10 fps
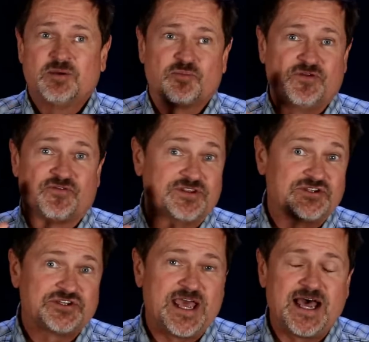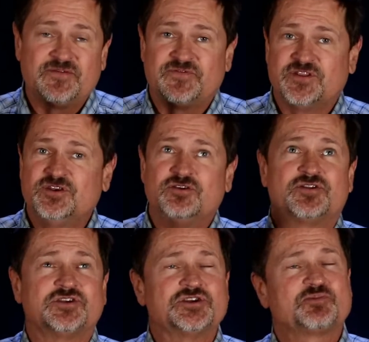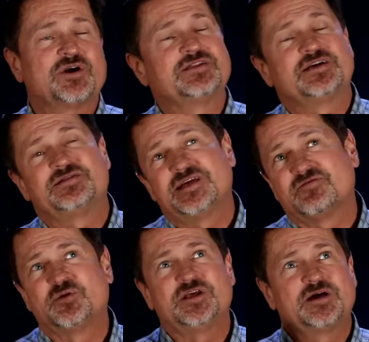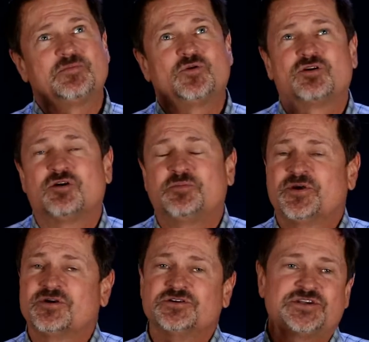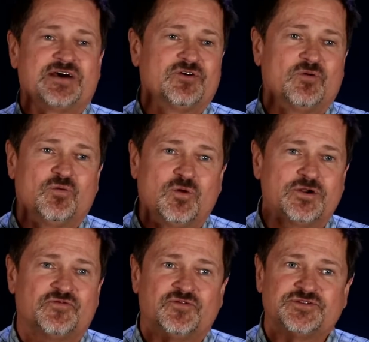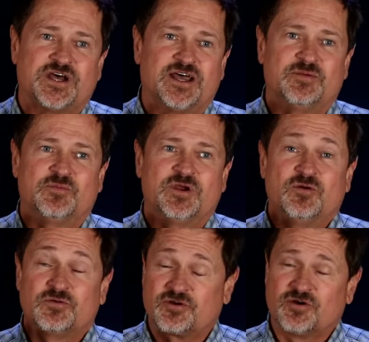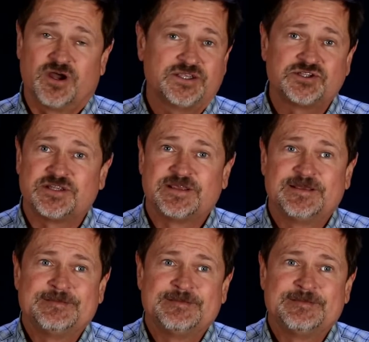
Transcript: Pray for the staff and the youth. Just praying that everybody will go up there and just have a wonderful time with Christ.